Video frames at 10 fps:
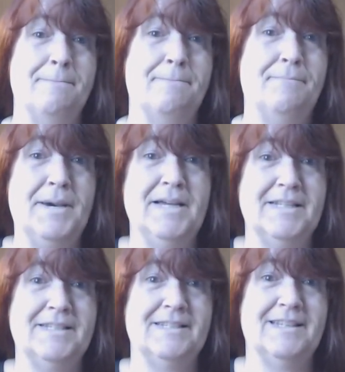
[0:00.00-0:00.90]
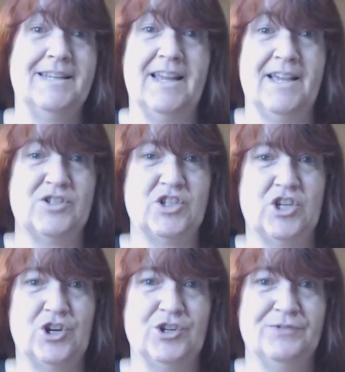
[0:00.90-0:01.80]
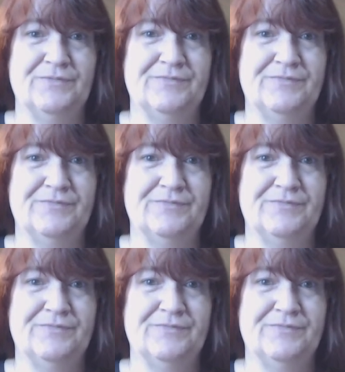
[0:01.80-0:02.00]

But it has to cure.